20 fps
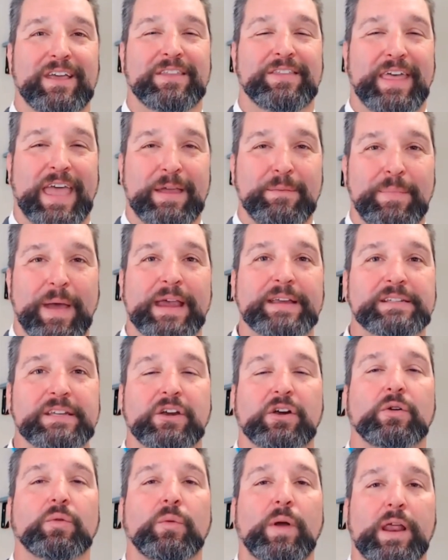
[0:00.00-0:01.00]
basically
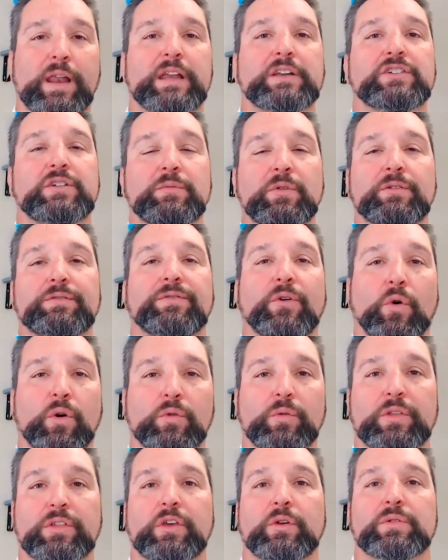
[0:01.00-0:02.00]
are ready to move forward
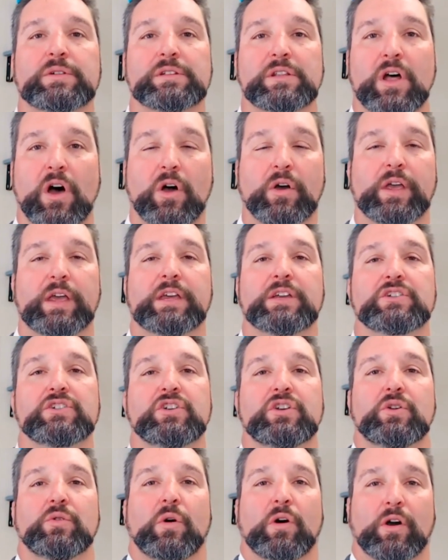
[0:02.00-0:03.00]
with you as long as
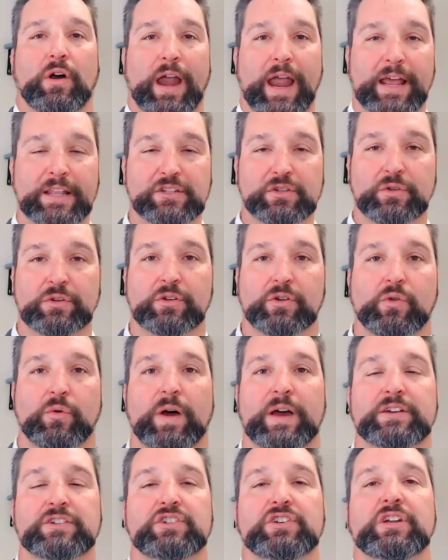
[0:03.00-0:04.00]
you are answering their
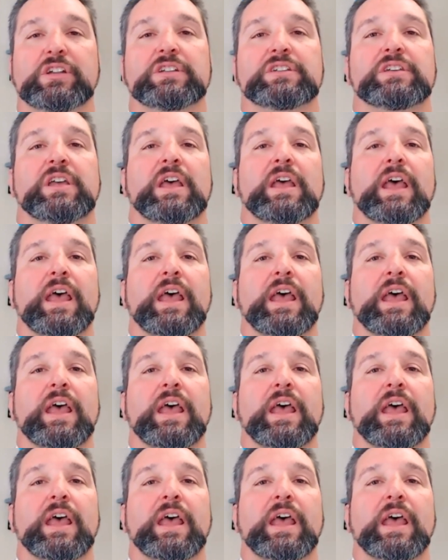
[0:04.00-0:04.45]
questions